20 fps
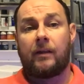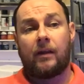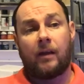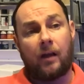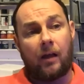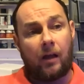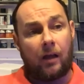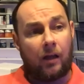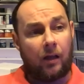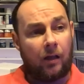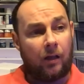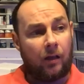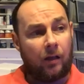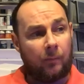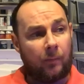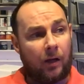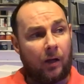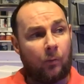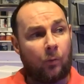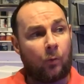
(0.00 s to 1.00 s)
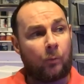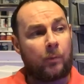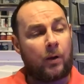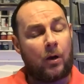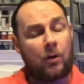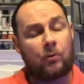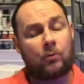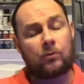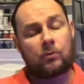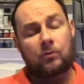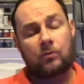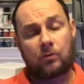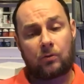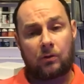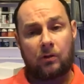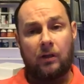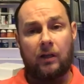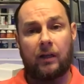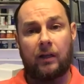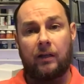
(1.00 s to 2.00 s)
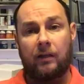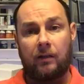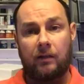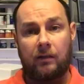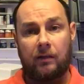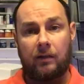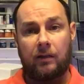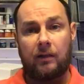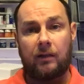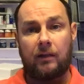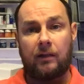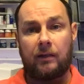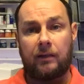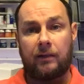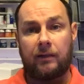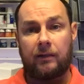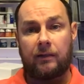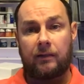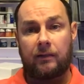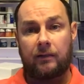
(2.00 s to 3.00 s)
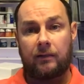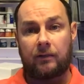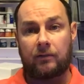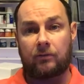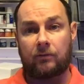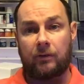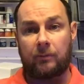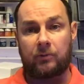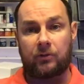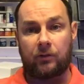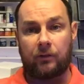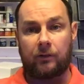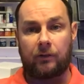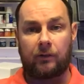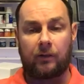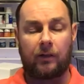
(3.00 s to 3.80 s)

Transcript: I will post in the description